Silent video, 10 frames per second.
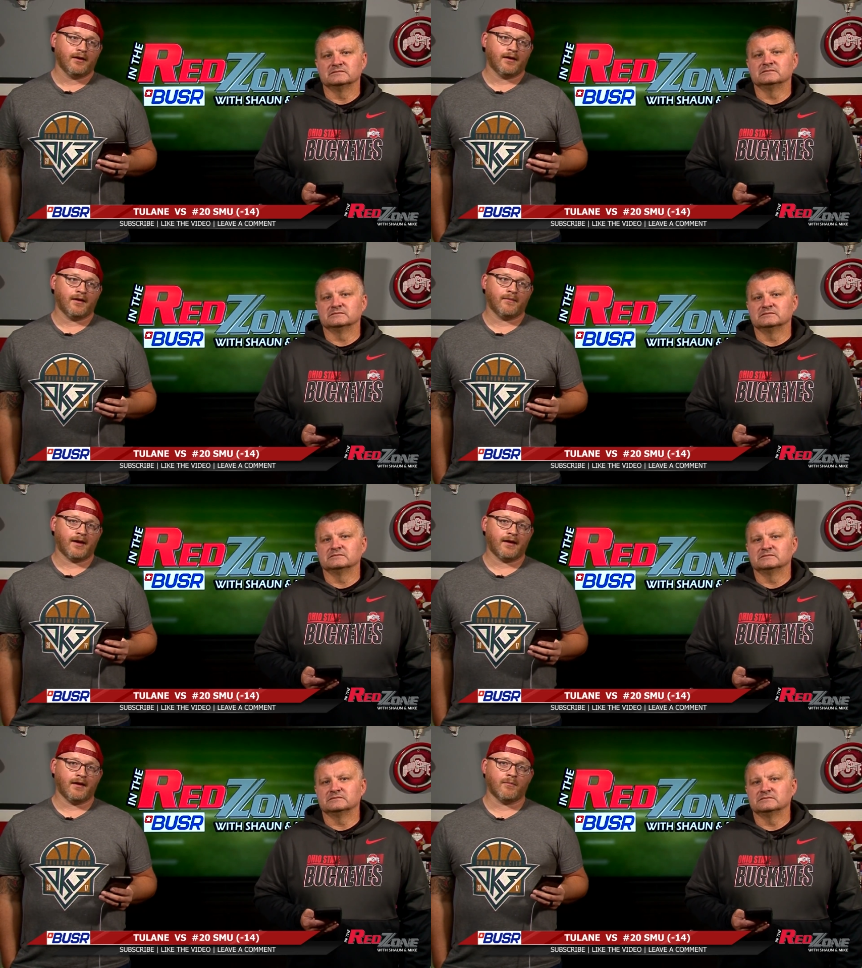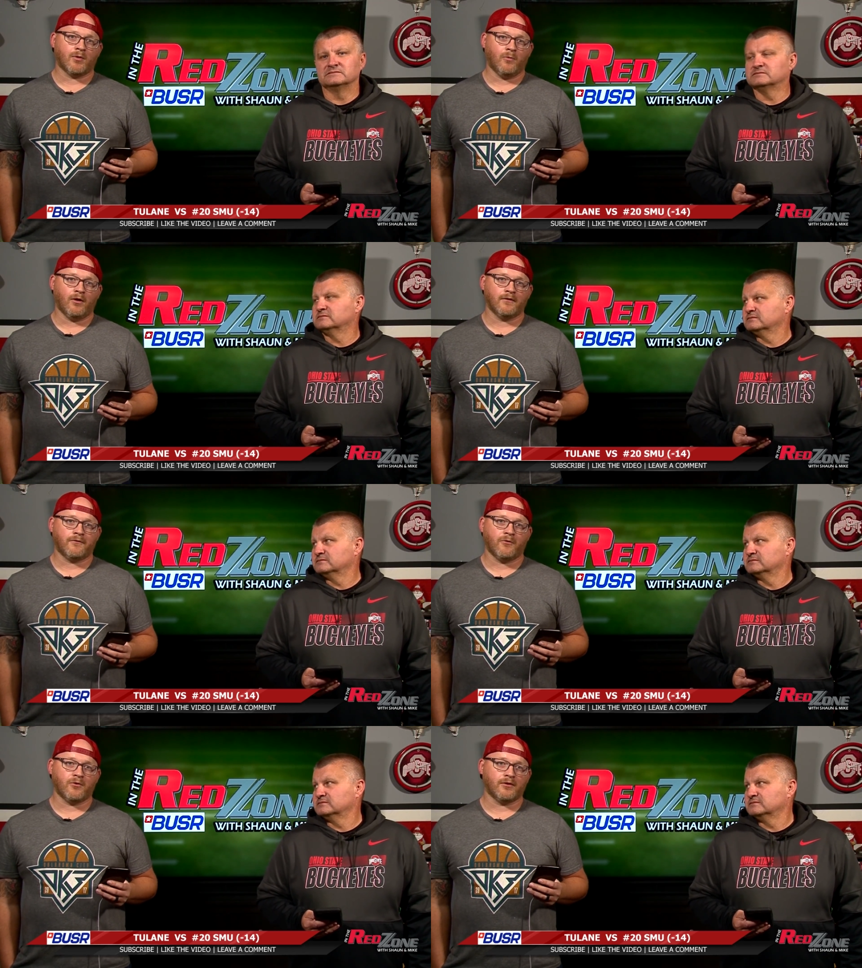Speaker 1: um, at number one
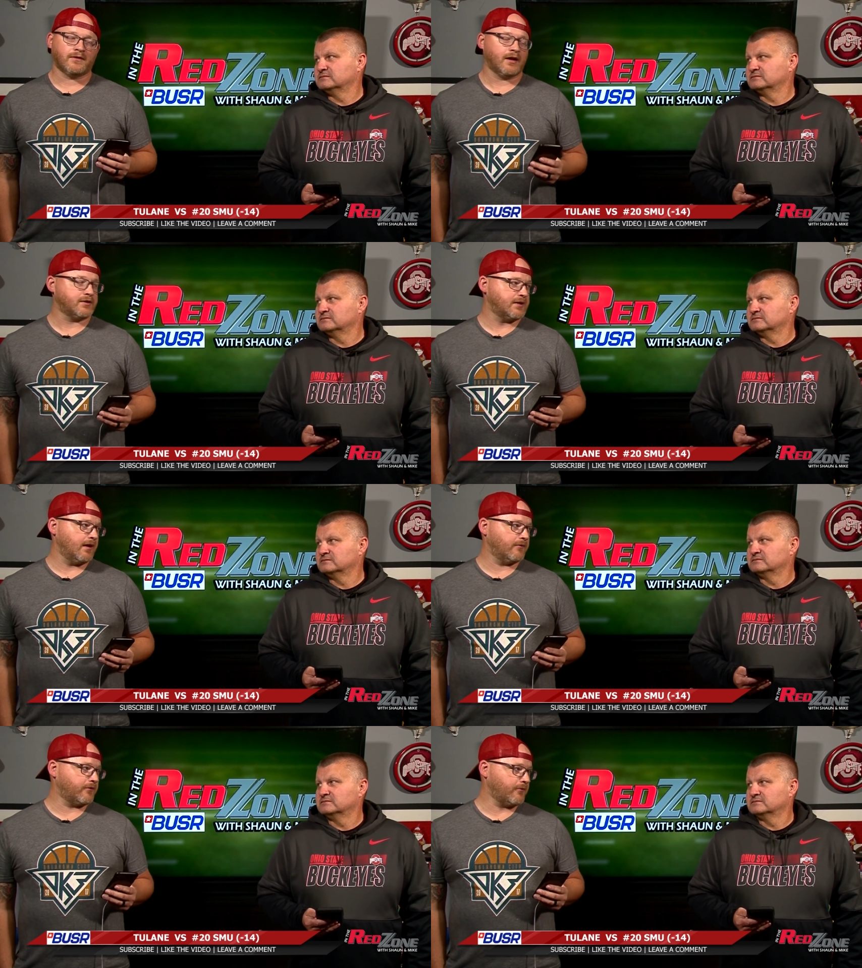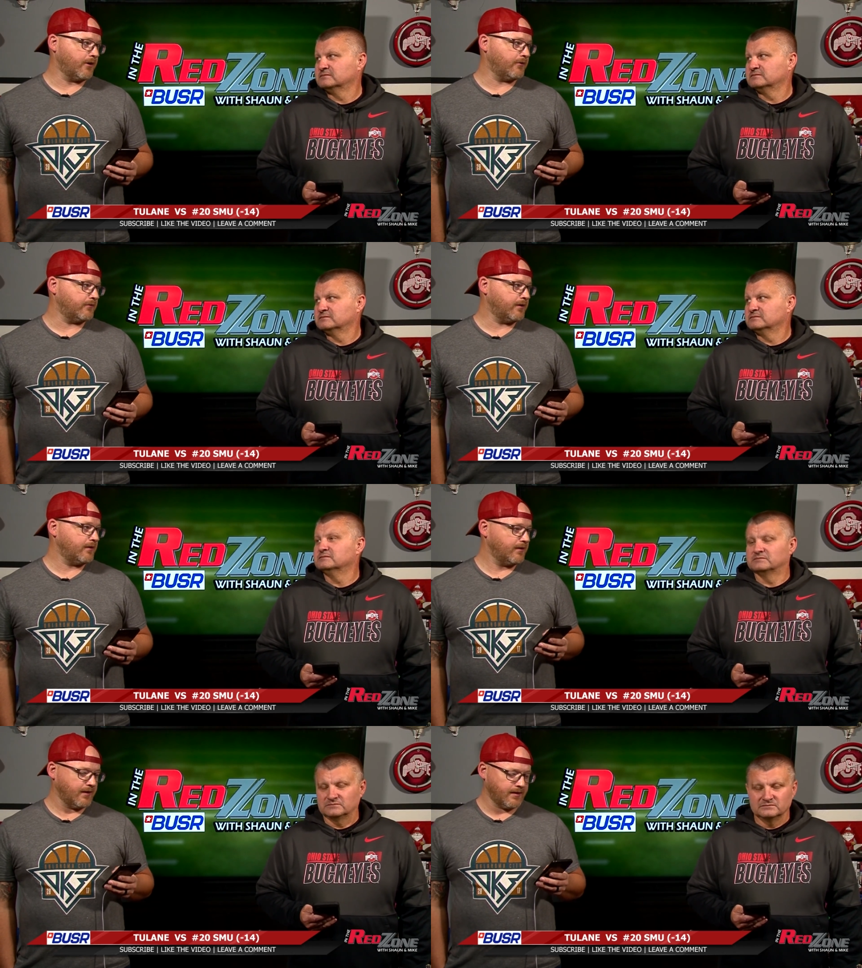for touchdowns thrown
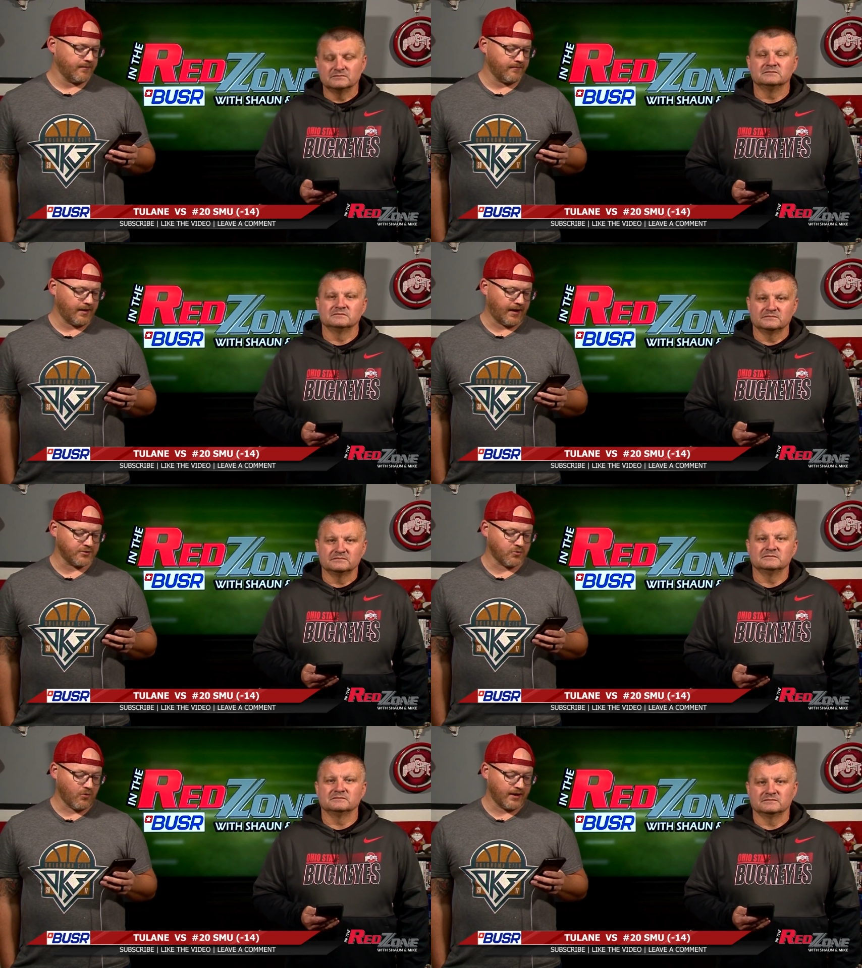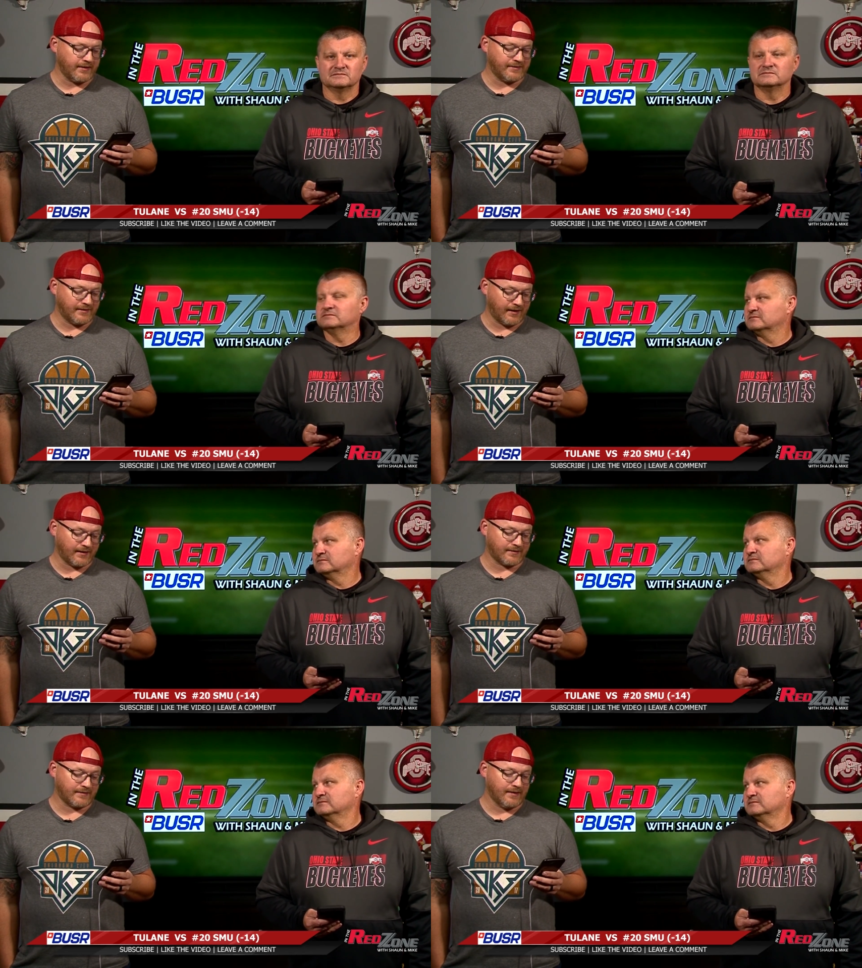um, at
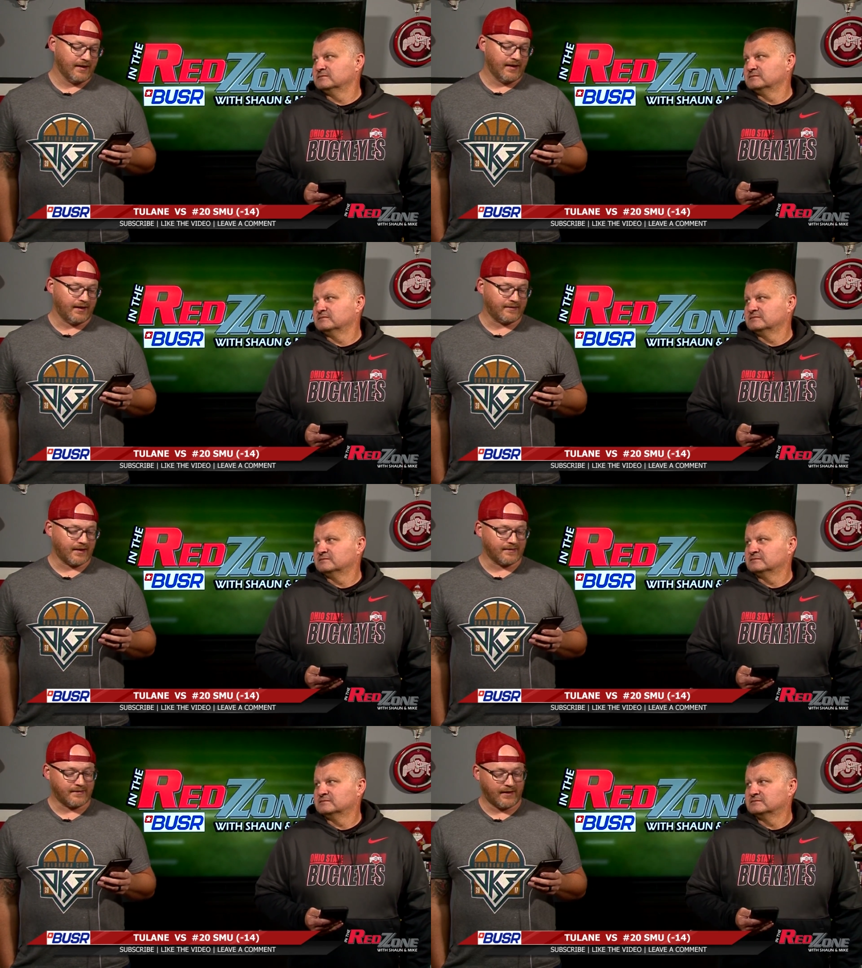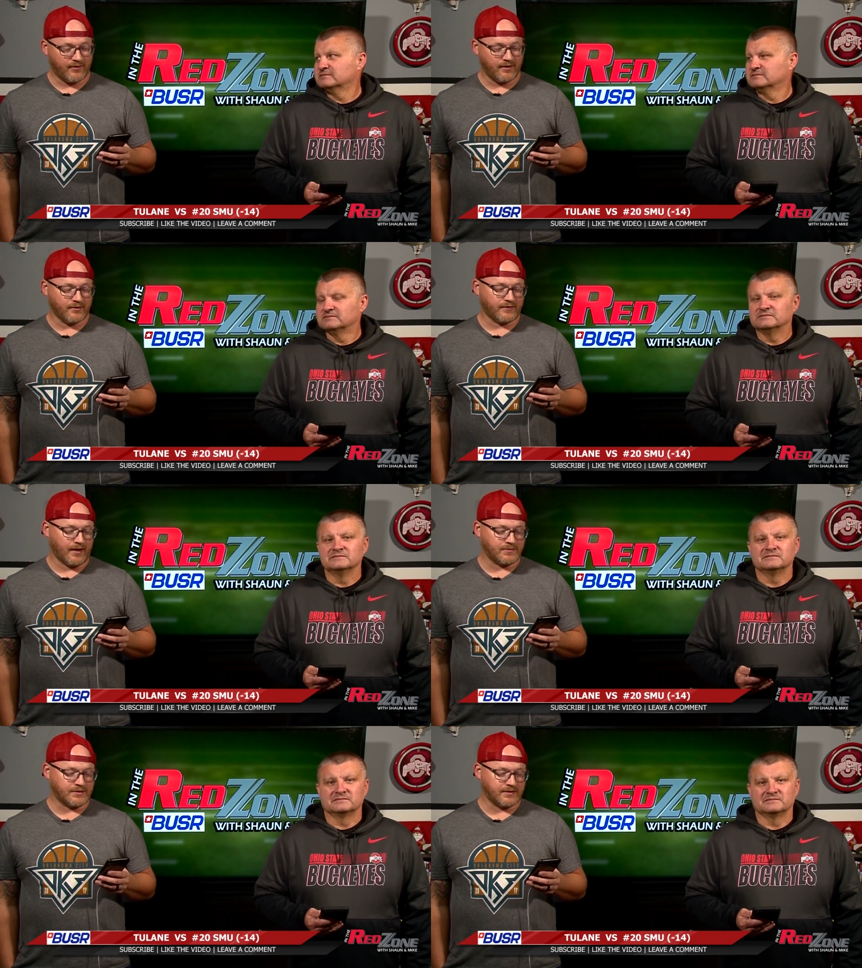26. And he's got seven
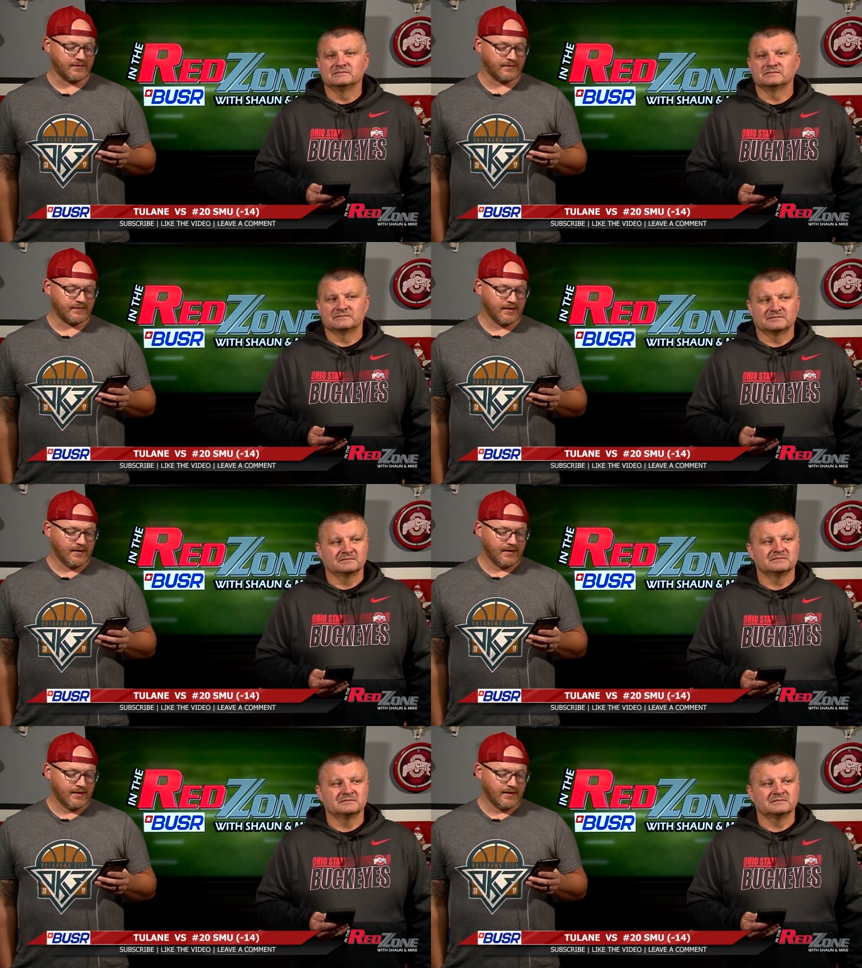interceptions.